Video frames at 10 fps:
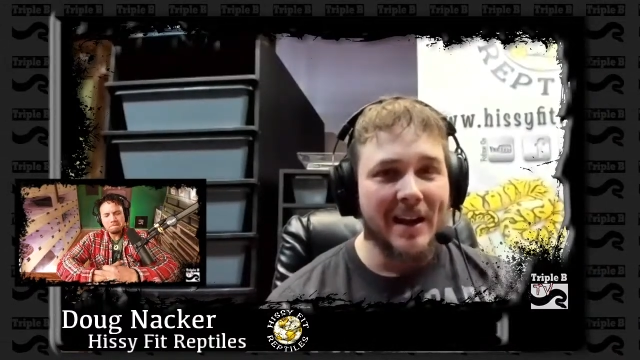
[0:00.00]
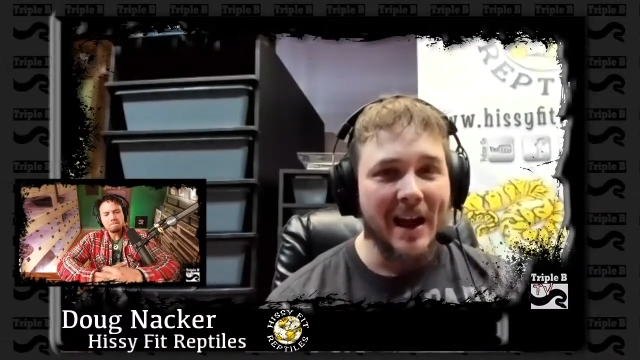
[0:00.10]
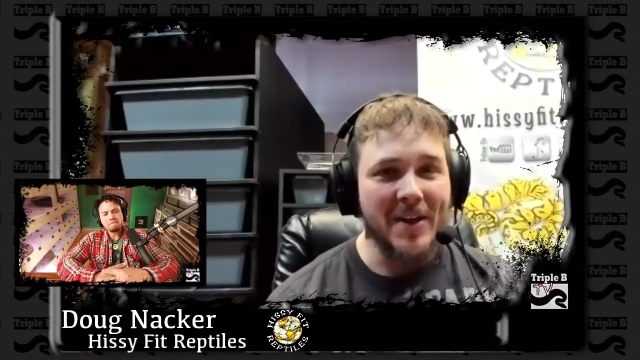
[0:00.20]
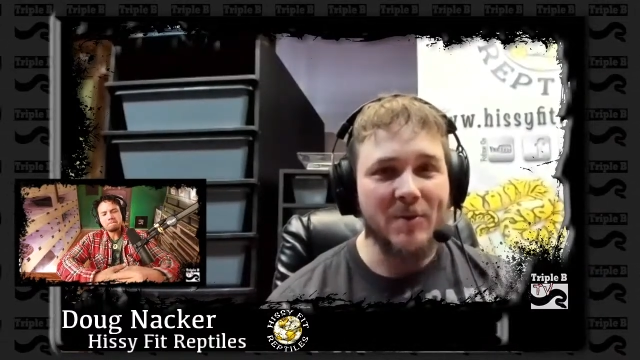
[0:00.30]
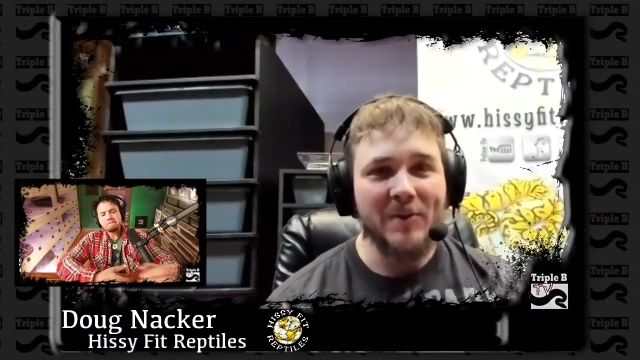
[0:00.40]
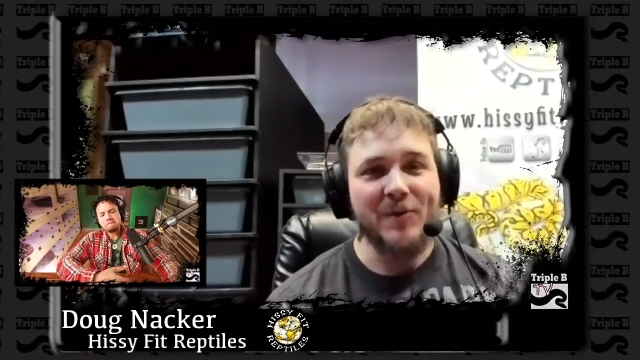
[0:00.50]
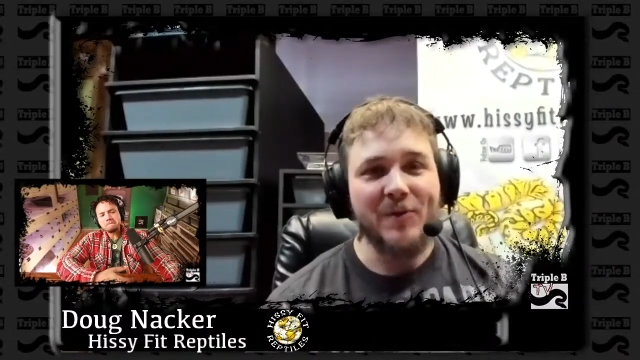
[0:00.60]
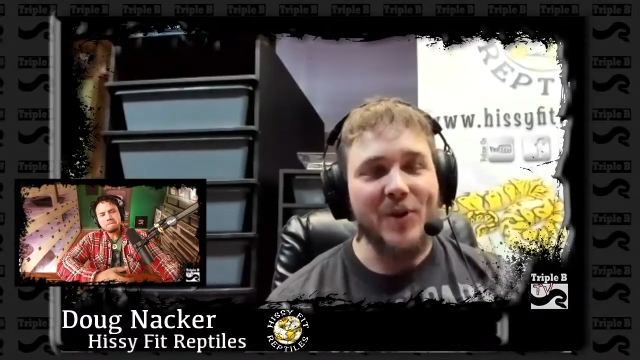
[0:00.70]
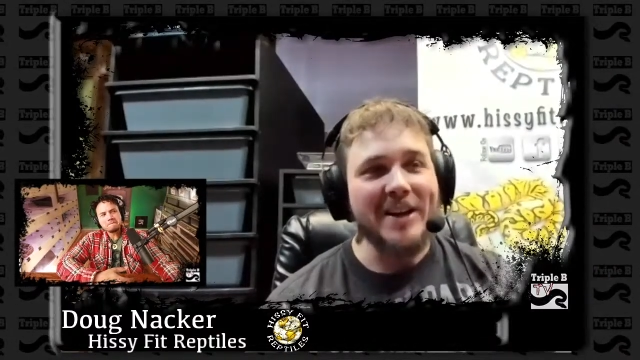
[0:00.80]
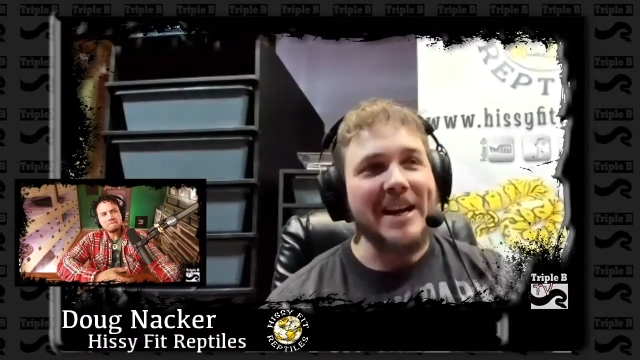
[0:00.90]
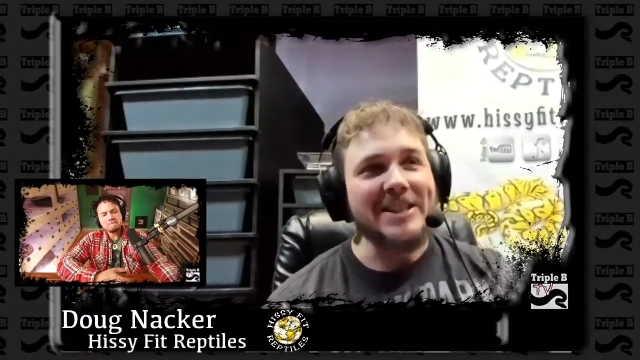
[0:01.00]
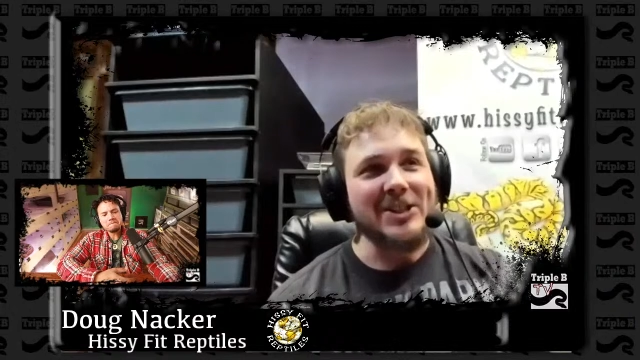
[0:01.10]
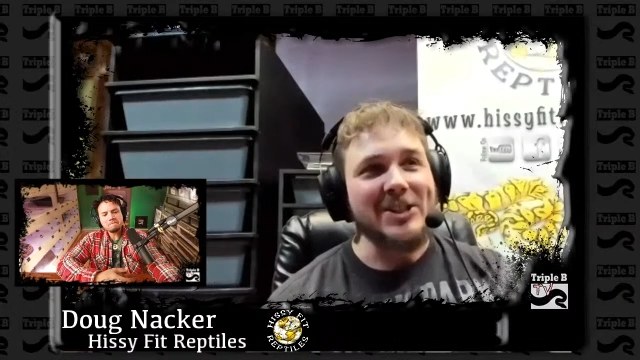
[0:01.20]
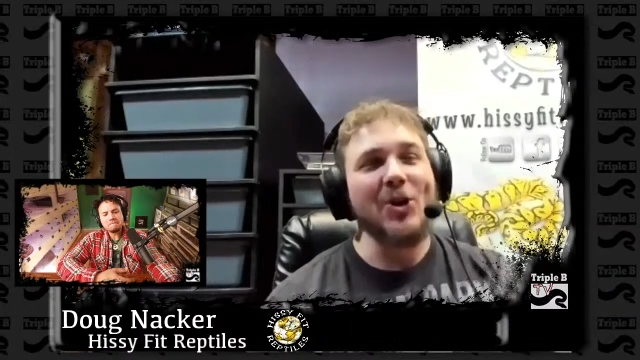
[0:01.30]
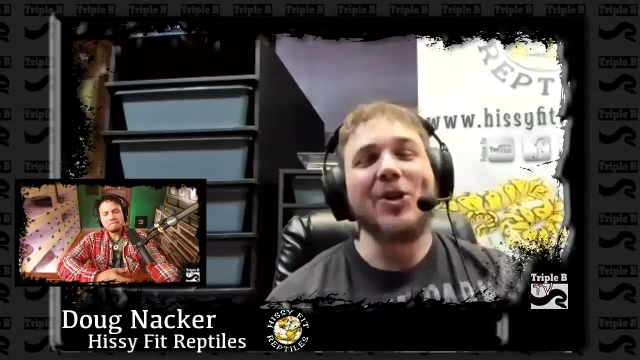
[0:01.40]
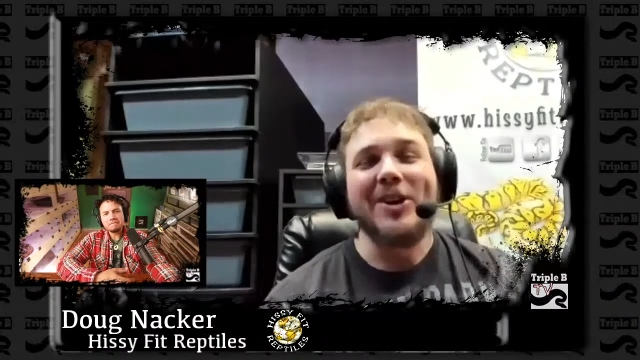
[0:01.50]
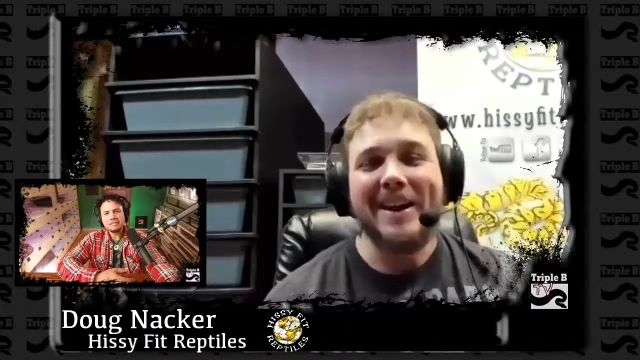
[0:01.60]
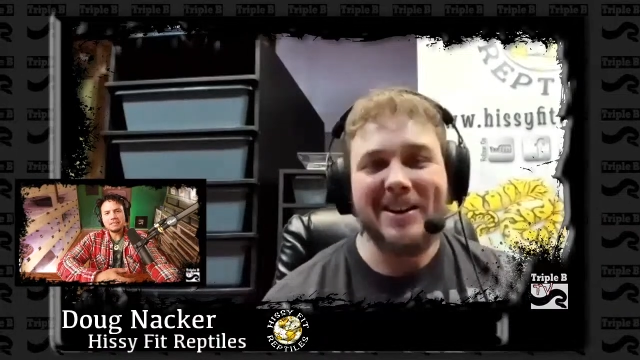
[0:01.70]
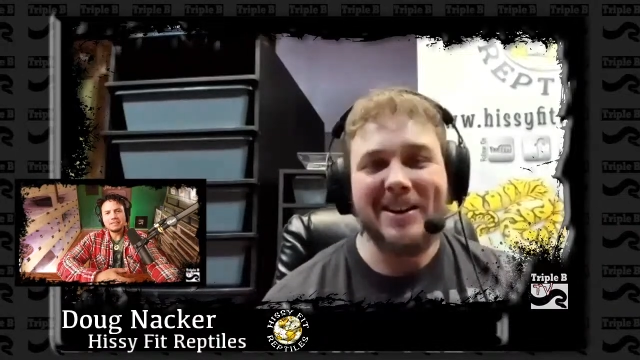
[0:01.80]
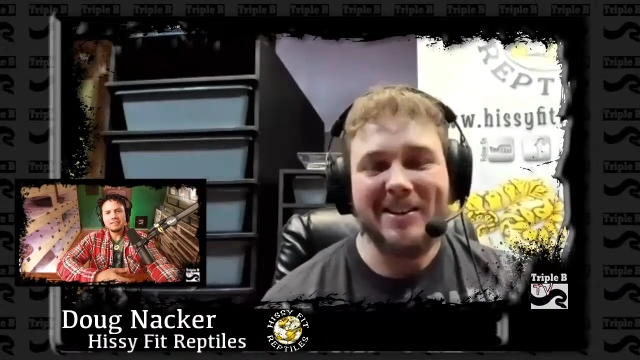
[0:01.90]
I think one of her friends actually told her,
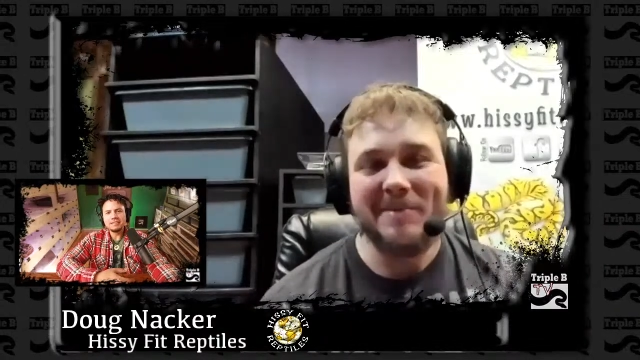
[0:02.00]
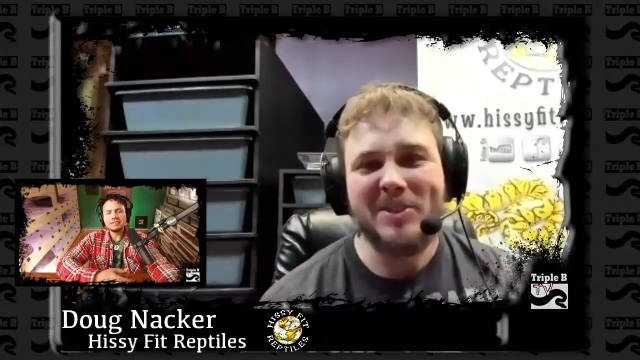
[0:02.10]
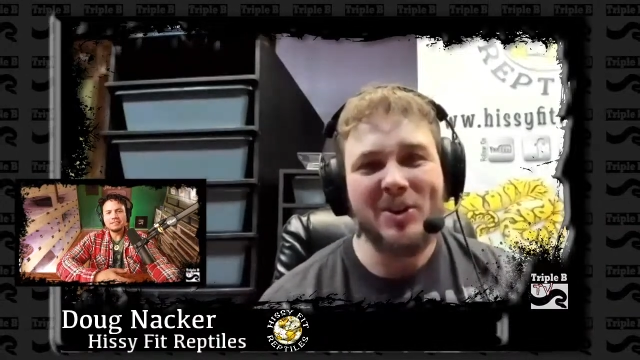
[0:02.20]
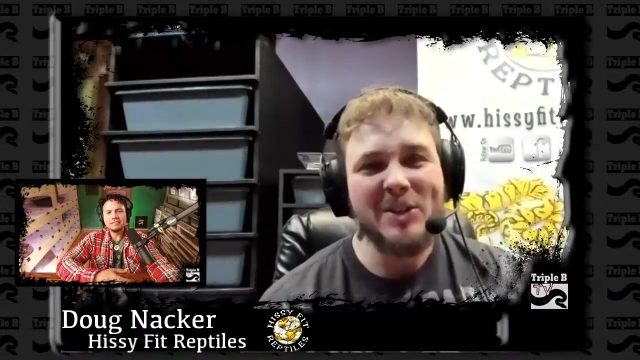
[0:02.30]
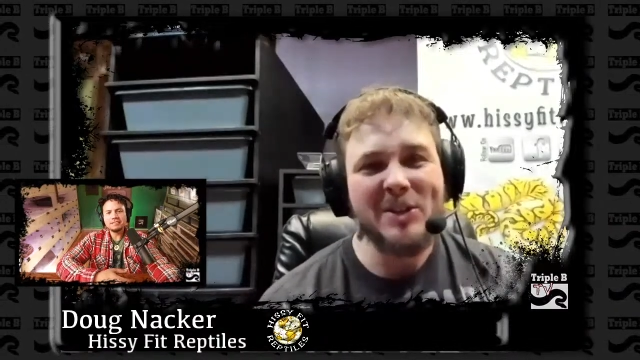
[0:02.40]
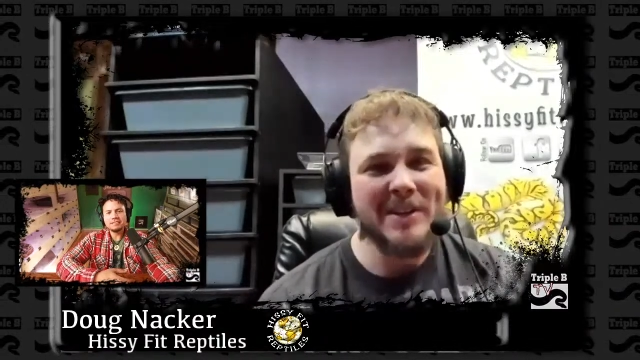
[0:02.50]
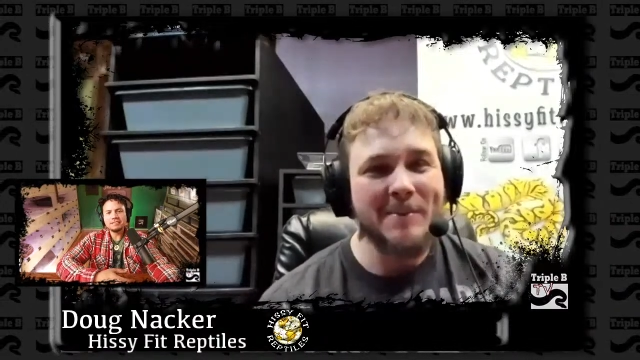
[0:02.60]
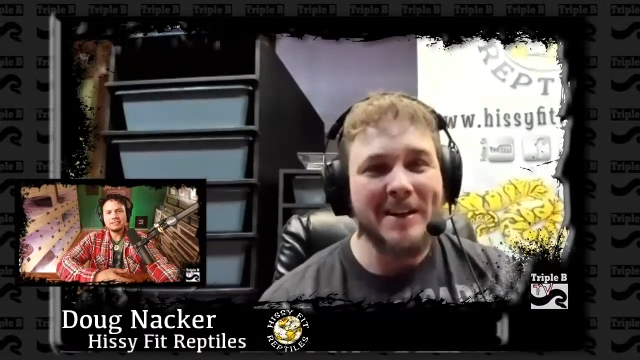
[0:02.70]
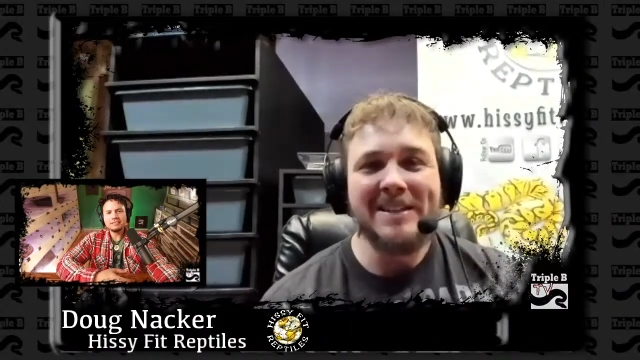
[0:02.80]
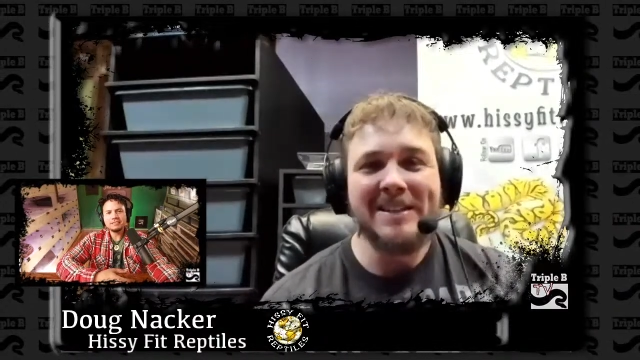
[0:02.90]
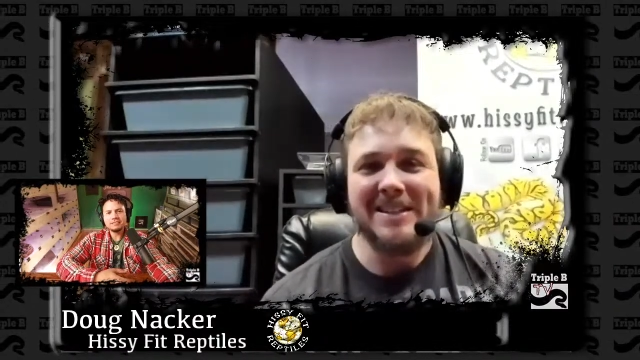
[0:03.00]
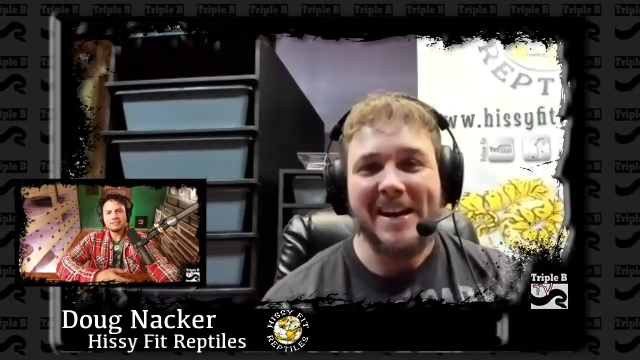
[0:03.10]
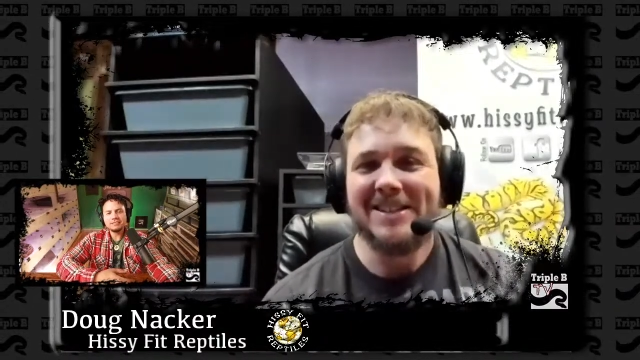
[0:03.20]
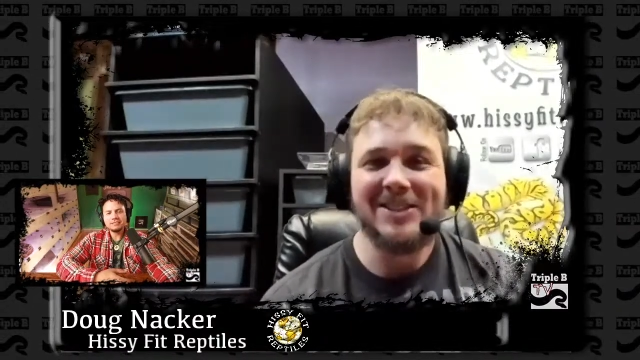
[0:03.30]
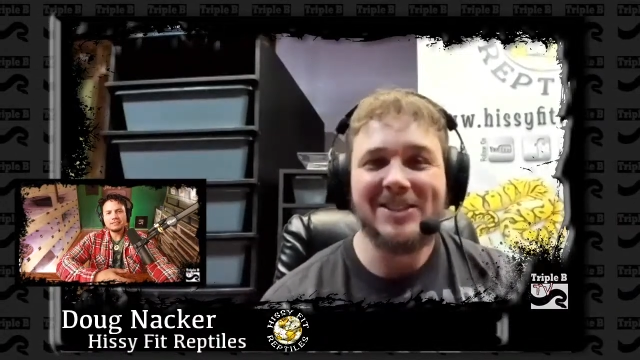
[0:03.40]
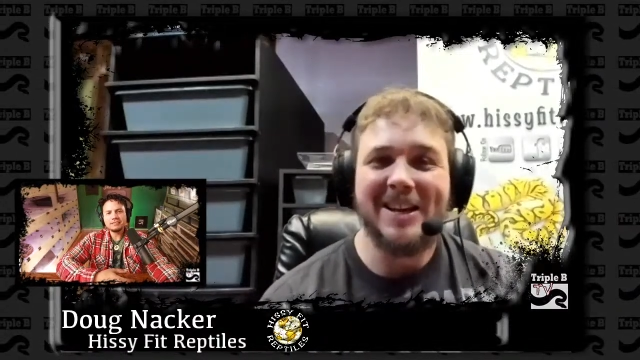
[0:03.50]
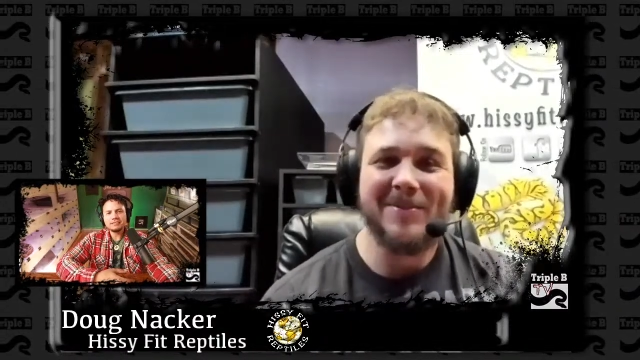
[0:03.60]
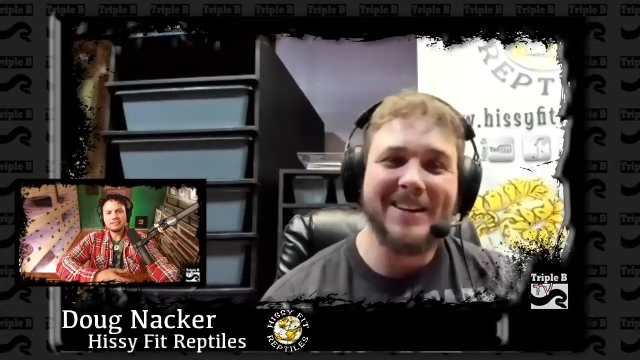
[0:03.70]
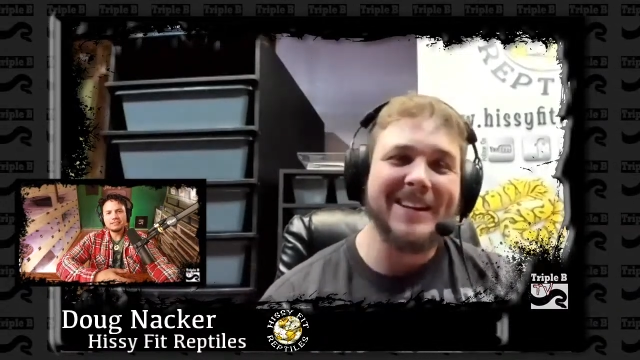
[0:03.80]
like, does your husband keep getting snakes or something?